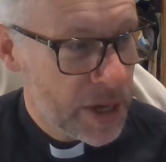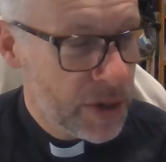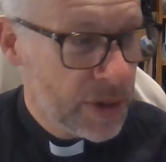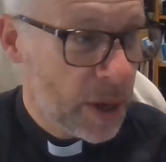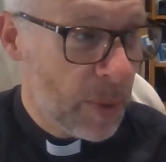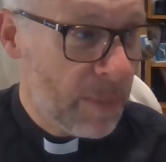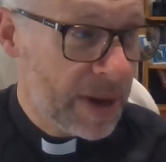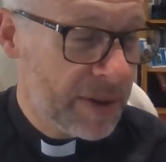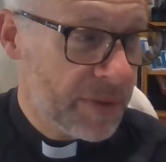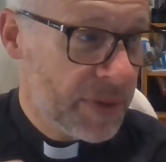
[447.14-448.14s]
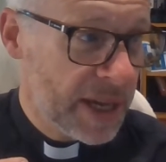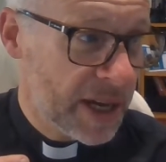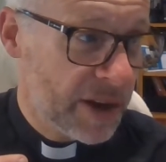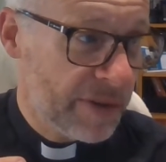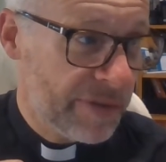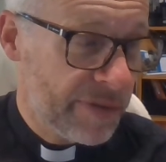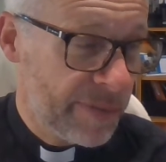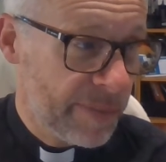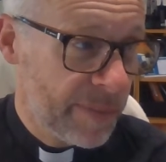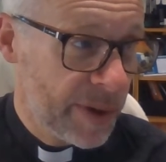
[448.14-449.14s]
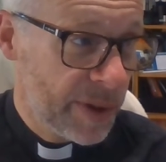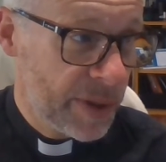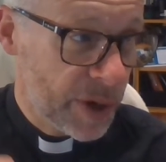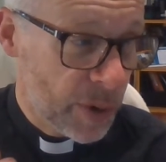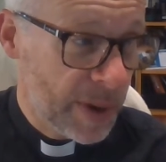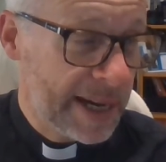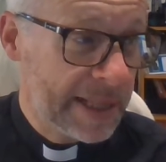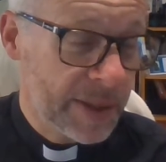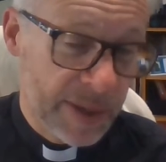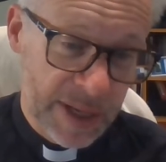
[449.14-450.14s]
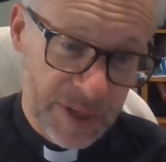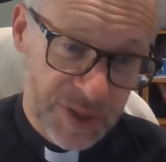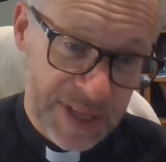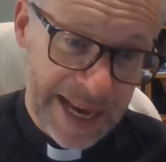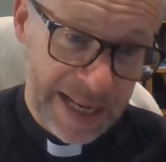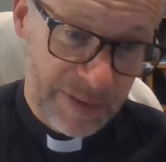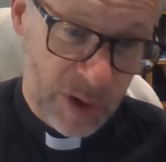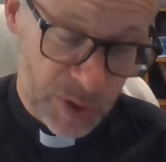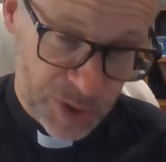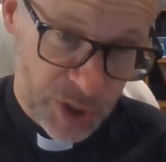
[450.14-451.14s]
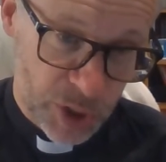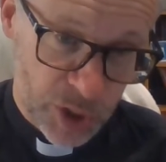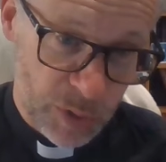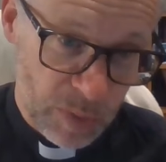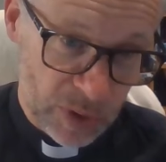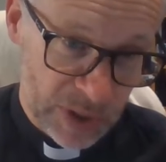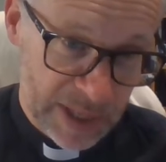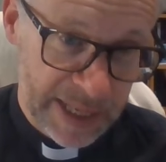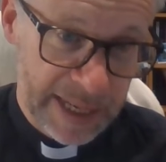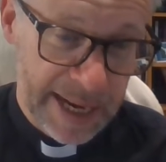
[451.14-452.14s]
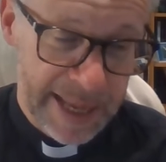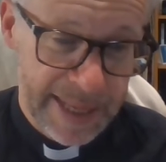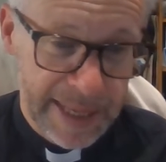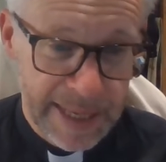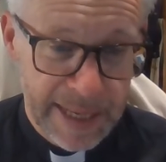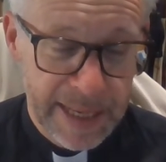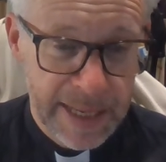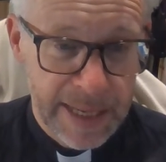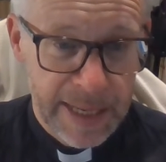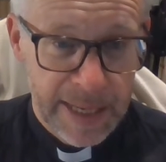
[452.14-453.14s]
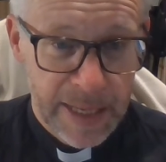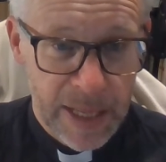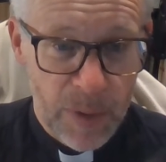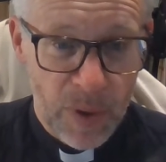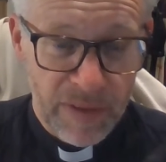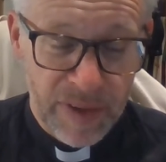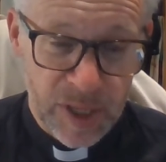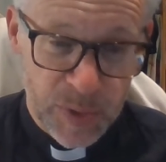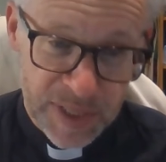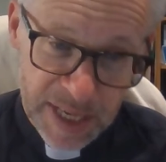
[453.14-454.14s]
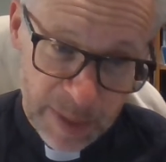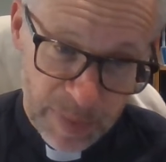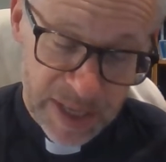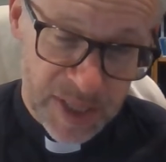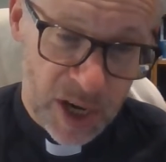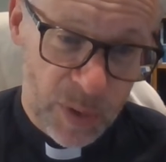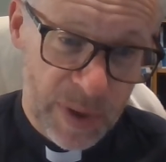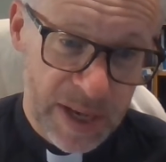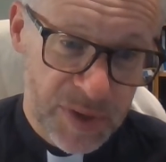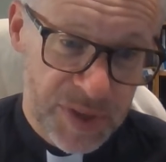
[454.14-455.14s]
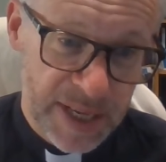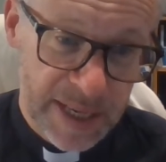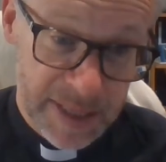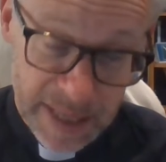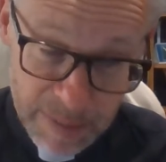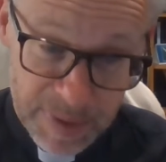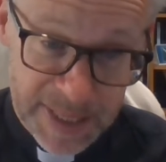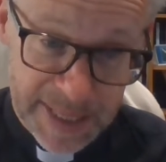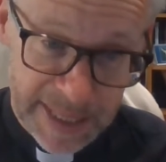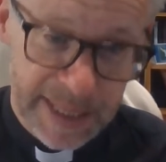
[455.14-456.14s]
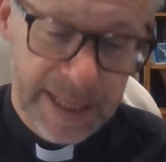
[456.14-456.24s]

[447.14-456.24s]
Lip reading: when we think of the Queen as the head of constitutional monarchy, I think one of the things we're celebrating, aren't we, is liberty.